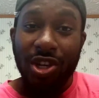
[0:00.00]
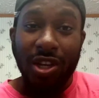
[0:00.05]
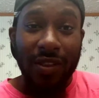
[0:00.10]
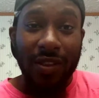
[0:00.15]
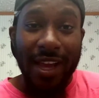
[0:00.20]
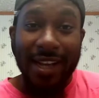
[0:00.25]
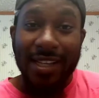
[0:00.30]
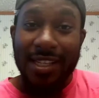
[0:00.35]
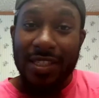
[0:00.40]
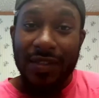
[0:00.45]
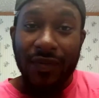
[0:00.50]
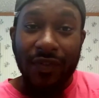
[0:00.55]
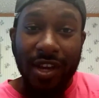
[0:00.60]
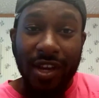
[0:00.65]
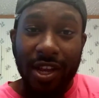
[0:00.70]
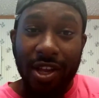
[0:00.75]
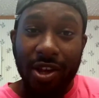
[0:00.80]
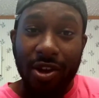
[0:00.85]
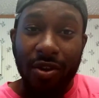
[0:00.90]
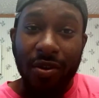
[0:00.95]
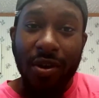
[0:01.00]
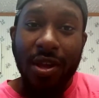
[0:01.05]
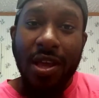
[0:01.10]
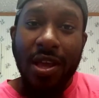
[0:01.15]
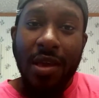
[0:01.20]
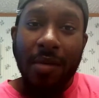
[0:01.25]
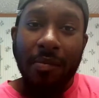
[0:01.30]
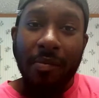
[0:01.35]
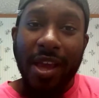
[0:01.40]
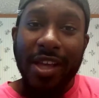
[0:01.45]
sure you like this video.
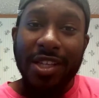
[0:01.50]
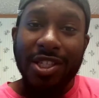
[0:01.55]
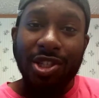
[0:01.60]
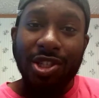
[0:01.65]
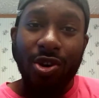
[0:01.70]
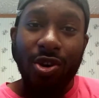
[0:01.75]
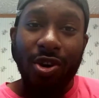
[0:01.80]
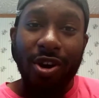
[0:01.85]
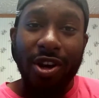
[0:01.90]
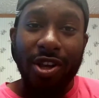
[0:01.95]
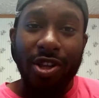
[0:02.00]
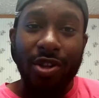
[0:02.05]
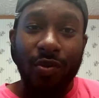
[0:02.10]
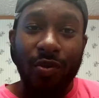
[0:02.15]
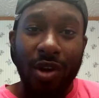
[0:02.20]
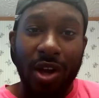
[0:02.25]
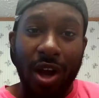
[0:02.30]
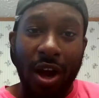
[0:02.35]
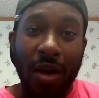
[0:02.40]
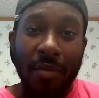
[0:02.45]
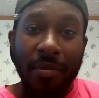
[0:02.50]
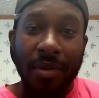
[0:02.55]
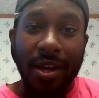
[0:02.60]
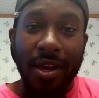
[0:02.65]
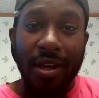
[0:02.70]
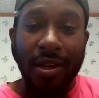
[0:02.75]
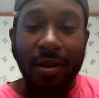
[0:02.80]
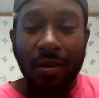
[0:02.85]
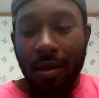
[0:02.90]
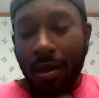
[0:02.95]
Make sure you
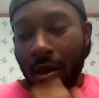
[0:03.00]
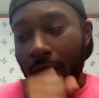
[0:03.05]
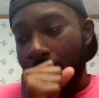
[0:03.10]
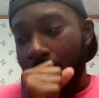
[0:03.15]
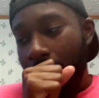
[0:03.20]
comment.